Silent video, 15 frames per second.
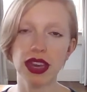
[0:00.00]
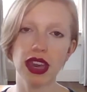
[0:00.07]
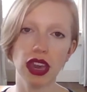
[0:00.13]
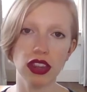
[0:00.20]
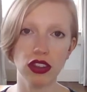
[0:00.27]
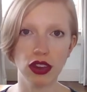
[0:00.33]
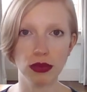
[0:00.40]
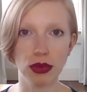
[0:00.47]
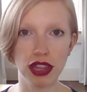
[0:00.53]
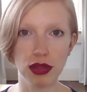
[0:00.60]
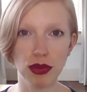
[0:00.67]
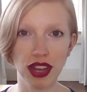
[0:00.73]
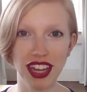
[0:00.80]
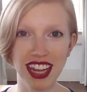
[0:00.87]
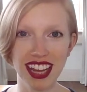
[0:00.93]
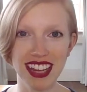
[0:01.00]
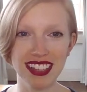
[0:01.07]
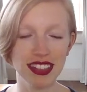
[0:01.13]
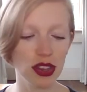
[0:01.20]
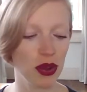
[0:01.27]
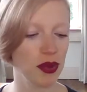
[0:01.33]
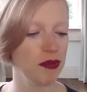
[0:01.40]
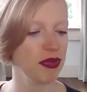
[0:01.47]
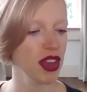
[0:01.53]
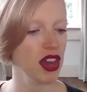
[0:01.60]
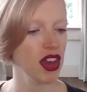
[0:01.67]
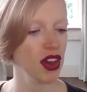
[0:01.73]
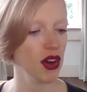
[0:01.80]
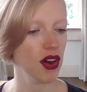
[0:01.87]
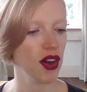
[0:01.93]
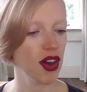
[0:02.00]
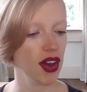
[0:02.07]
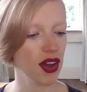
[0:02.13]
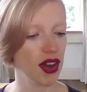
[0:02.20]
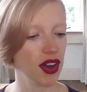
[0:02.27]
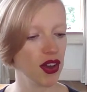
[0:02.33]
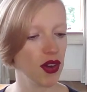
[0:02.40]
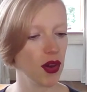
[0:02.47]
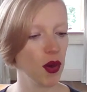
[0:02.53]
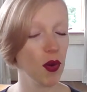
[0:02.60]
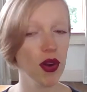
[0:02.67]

Again, you can put them on an easel uh,